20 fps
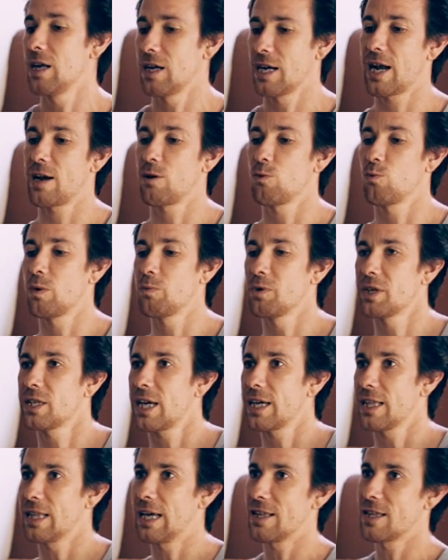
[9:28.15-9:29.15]
Now, when we
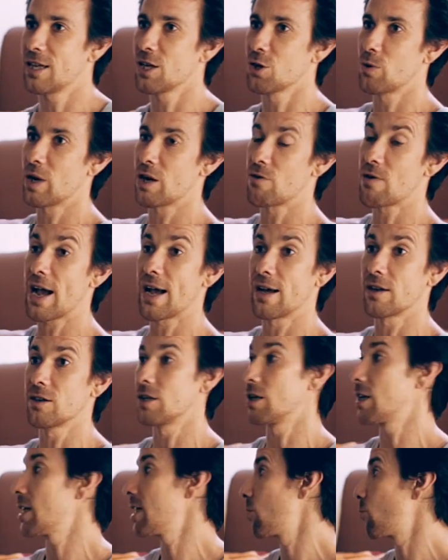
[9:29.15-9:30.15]
take that the other way
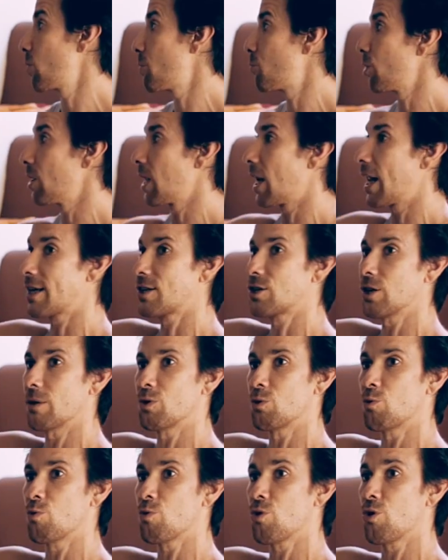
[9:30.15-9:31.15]
around, and either we put the legs
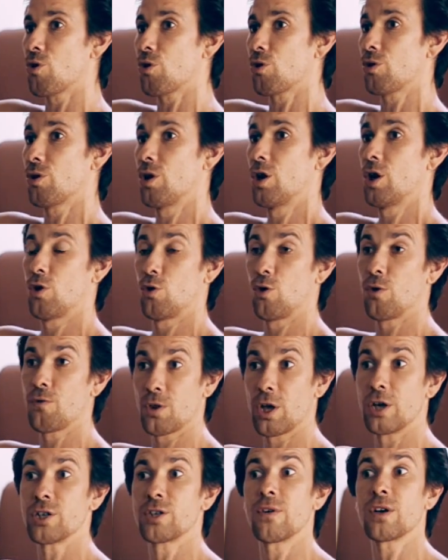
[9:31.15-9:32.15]
up the wall, or
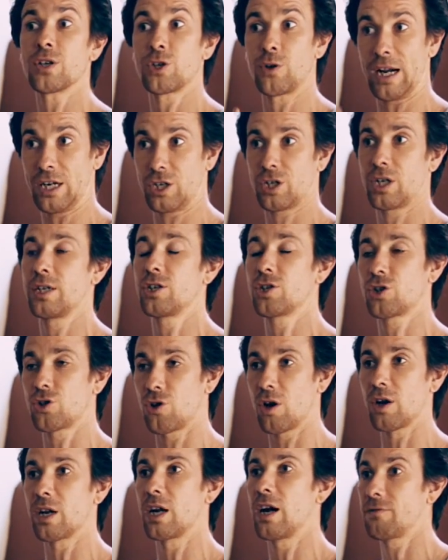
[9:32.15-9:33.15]
for those of us who are actually
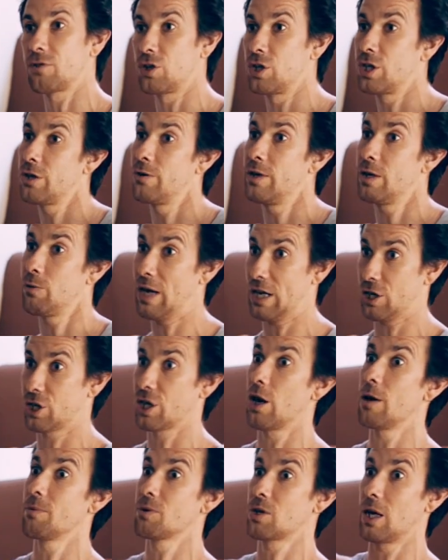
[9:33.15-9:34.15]
strong enough to do it, we
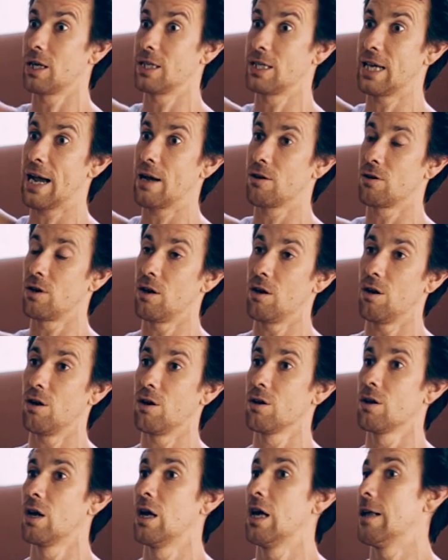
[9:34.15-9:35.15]
actually go upside down a
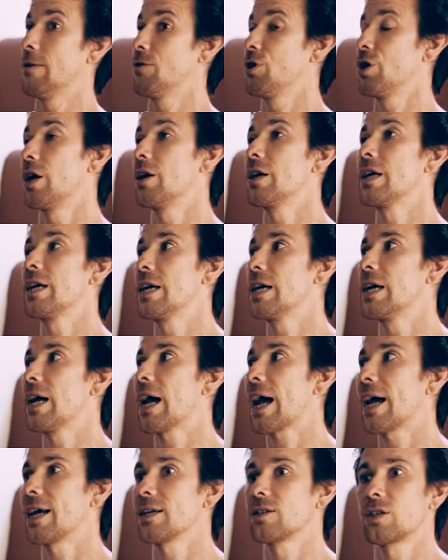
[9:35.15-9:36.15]
lot,
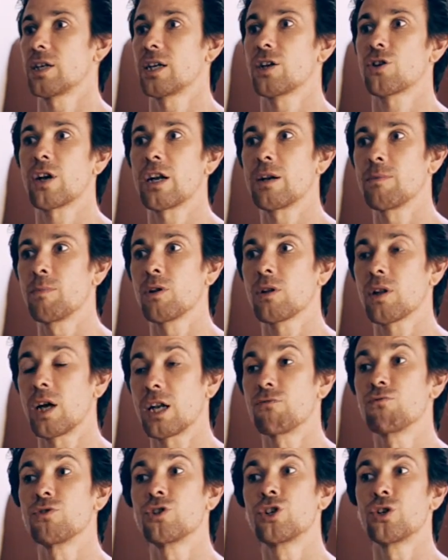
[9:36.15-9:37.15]
it has incredible
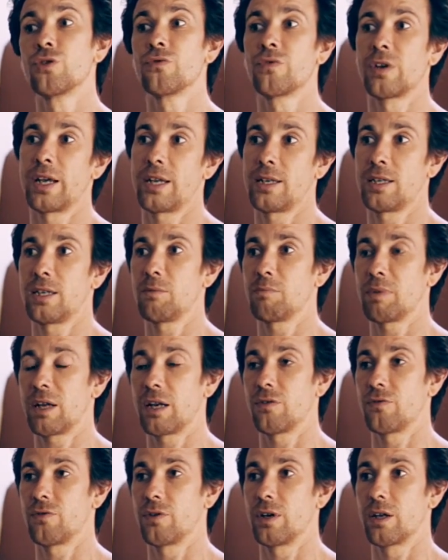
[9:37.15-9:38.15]
kind of rejuvenating
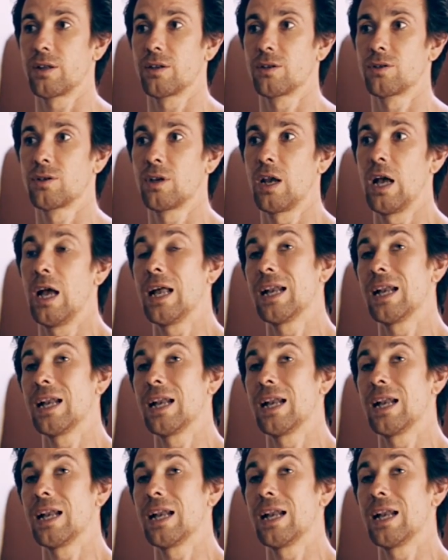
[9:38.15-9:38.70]
benefits.